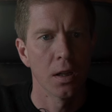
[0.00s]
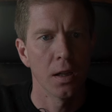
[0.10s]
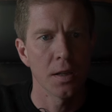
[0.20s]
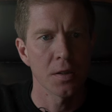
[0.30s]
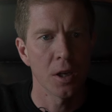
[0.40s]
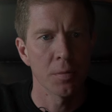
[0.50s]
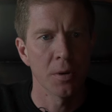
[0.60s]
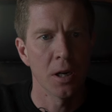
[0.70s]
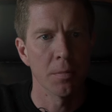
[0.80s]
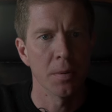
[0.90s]
let's
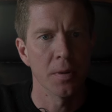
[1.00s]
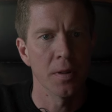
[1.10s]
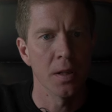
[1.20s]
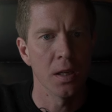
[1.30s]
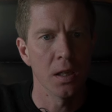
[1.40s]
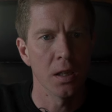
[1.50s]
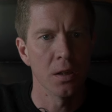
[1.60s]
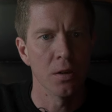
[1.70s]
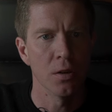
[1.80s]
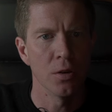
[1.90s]
open up the
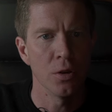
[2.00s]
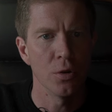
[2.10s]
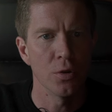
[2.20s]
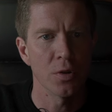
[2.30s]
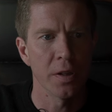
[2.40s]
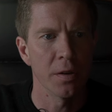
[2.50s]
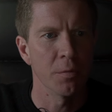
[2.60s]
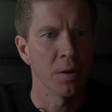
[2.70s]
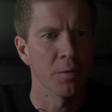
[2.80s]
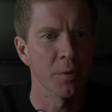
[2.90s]
news that
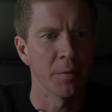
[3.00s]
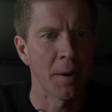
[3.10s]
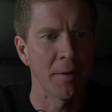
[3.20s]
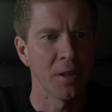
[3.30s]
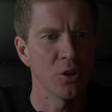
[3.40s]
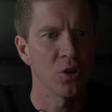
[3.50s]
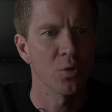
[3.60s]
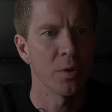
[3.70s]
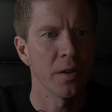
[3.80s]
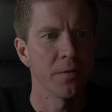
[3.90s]
we're having issues
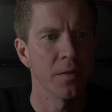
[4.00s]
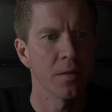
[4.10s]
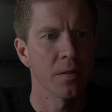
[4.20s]
with.